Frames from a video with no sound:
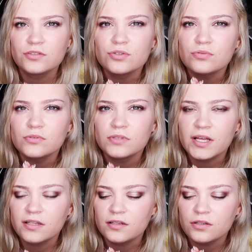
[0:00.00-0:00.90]
don't
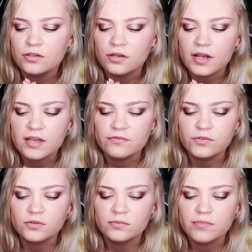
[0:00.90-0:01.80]
let your
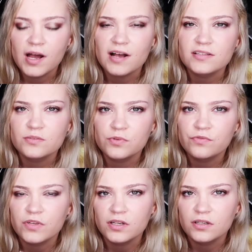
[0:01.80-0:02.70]
hateful past with
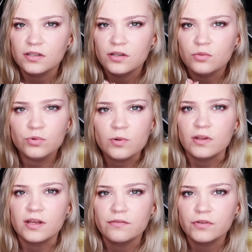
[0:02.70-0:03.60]
frieda
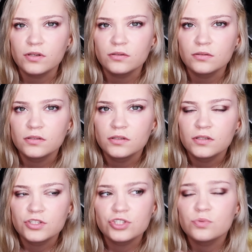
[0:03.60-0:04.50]
ruin that for you
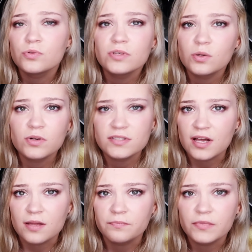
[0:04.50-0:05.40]
she ruined it one
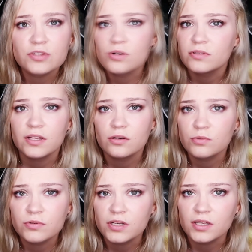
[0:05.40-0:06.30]
time. Don't let her
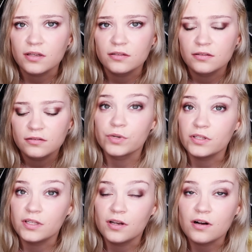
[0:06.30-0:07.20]
ruin it again.
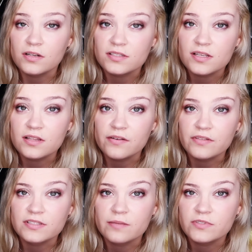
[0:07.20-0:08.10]
Really, honestly, love
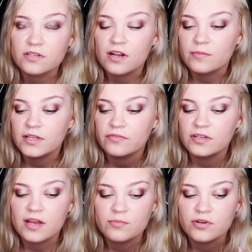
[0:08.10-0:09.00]
this episode. I'm gonna give it
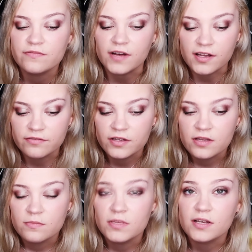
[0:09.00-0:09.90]
a 9.5
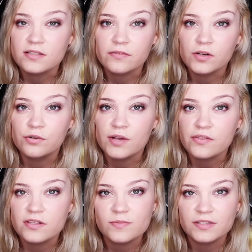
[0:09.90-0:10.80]
because I've heard
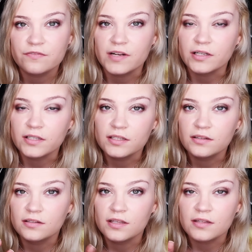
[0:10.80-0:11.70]
great things about the finale
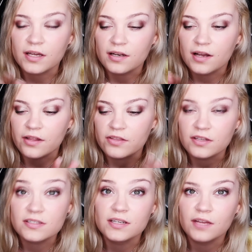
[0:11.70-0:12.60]
that I think
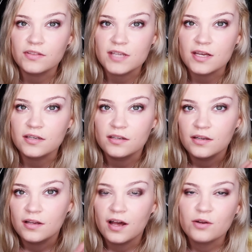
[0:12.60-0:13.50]
is gonna get the 10.
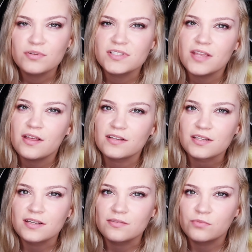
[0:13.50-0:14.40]
I don't want to say that because
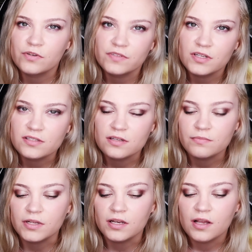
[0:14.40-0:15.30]
then what if it
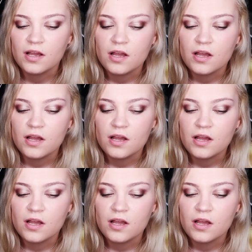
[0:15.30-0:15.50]
doesn't? But